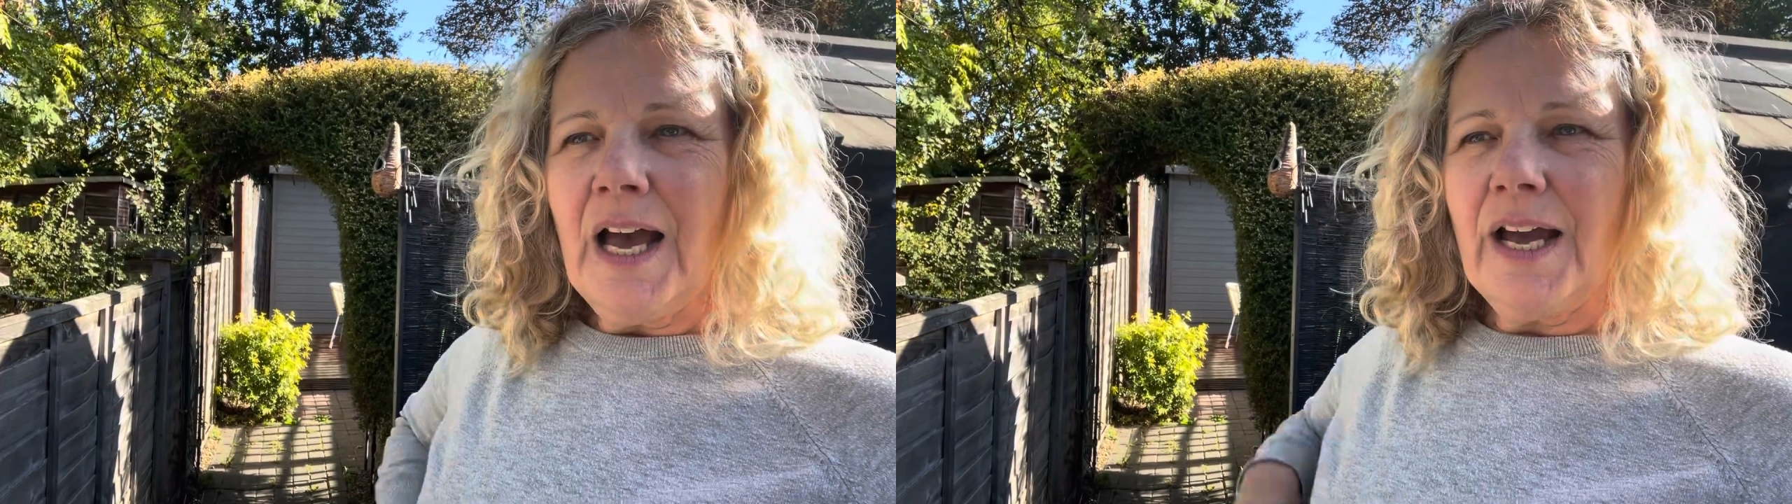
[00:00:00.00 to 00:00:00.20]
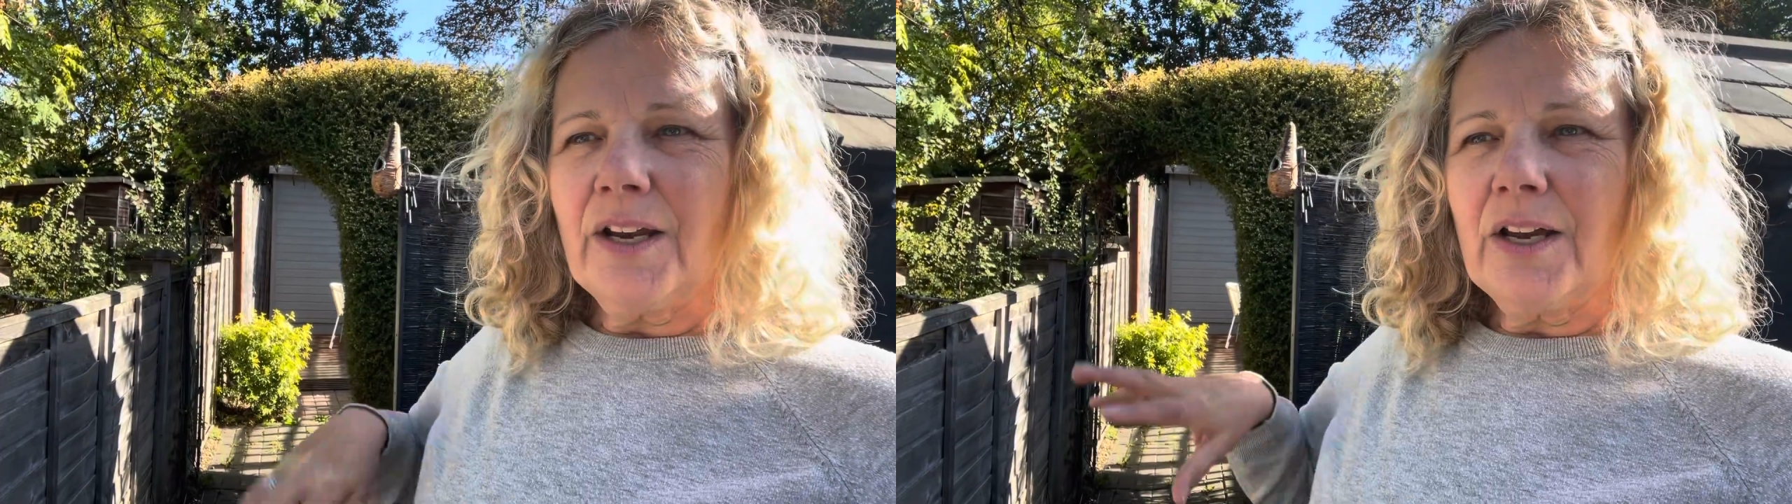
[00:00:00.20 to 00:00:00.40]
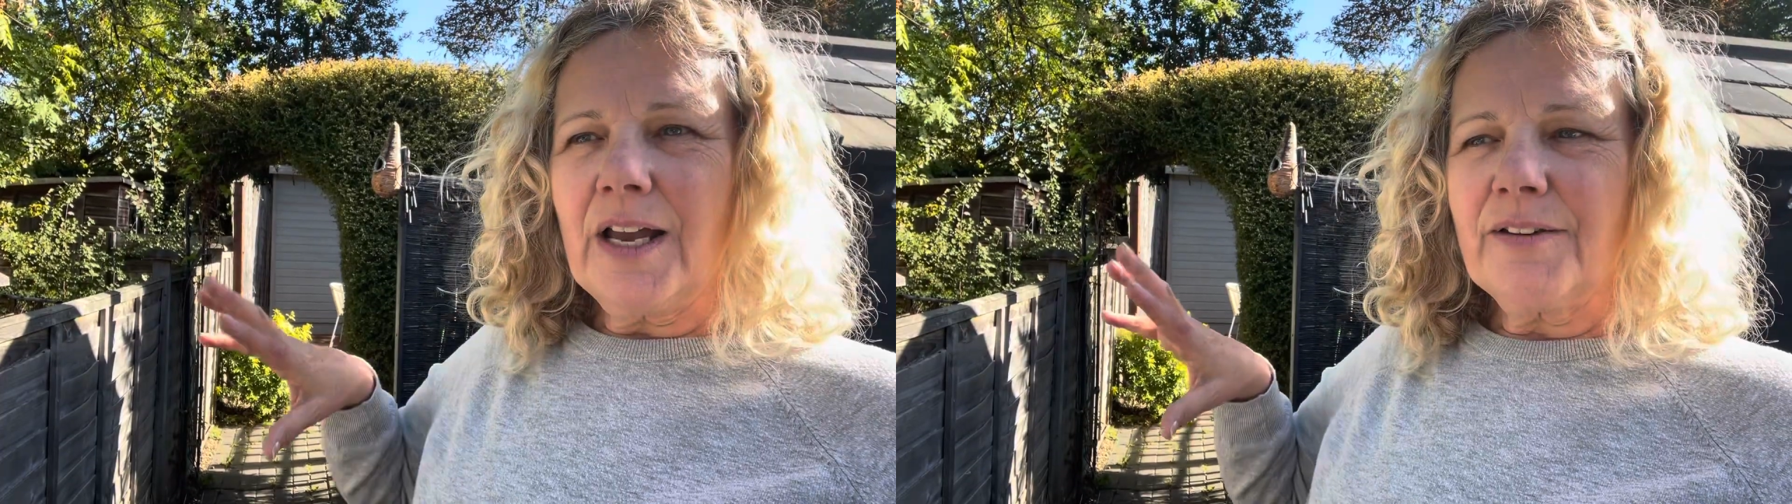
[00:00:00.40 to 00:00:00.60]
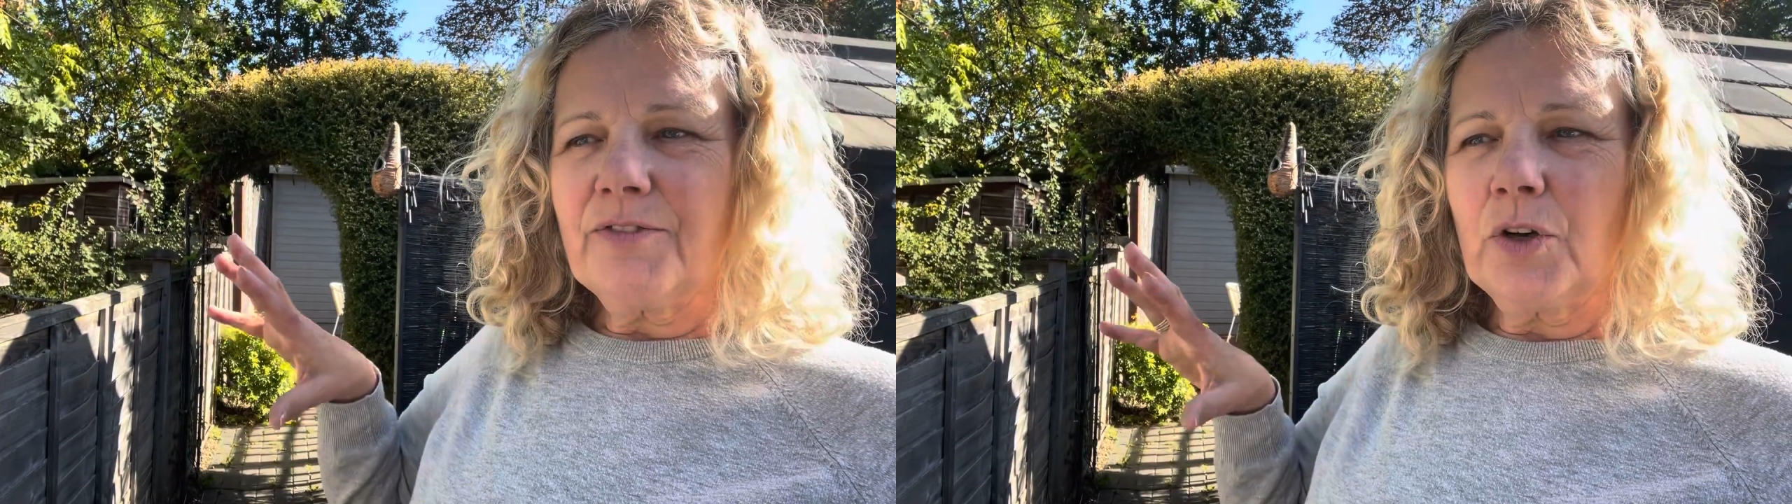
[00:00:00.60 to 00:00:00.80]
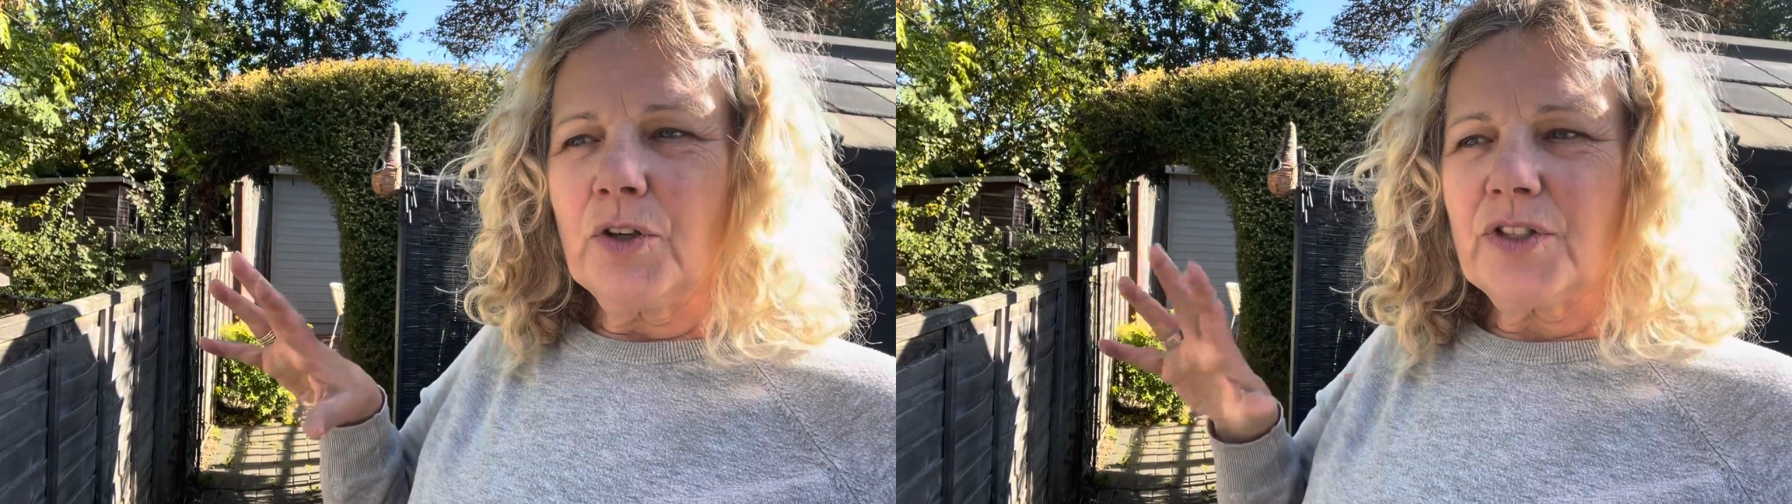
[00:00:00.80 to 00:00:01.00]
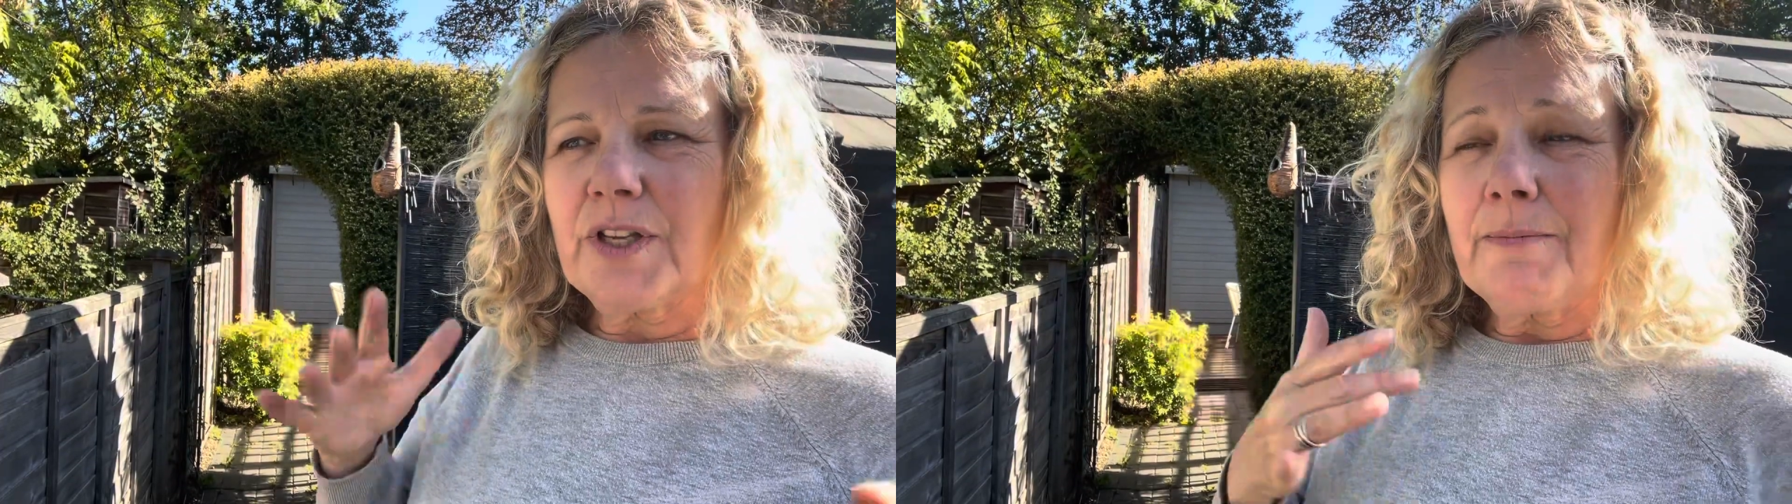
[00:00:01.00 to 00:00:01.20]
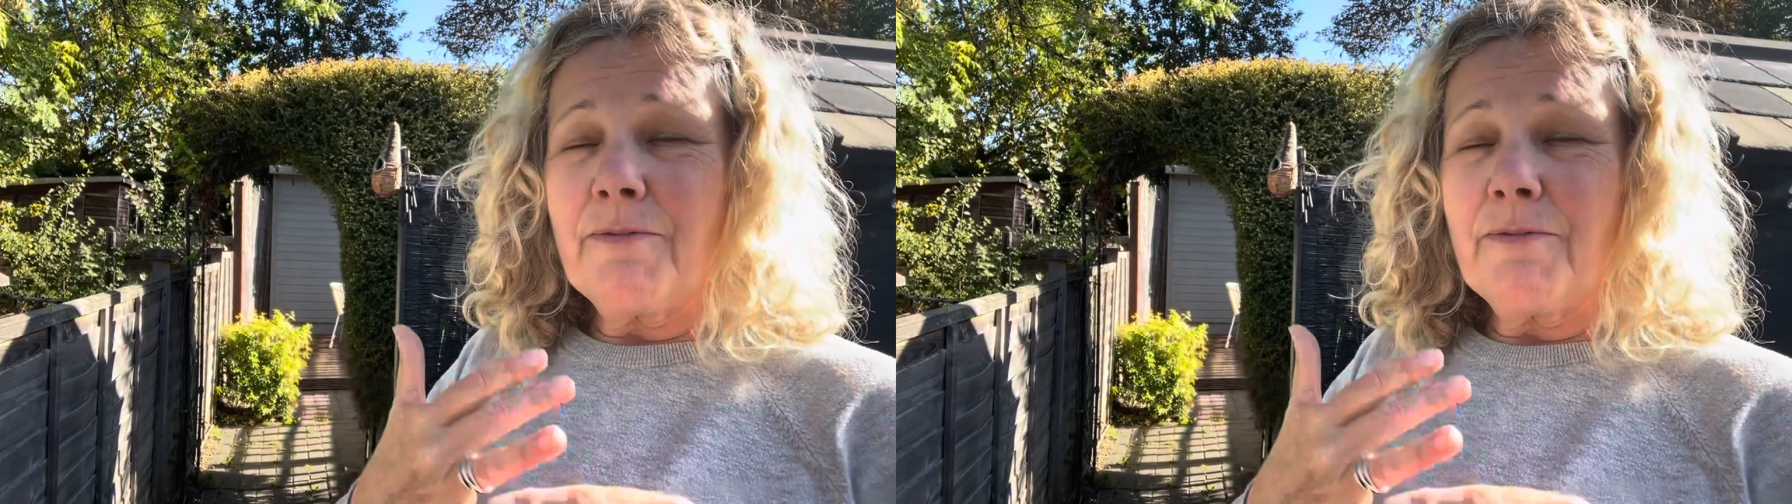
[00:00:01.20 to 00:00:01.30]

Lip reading: and I have got some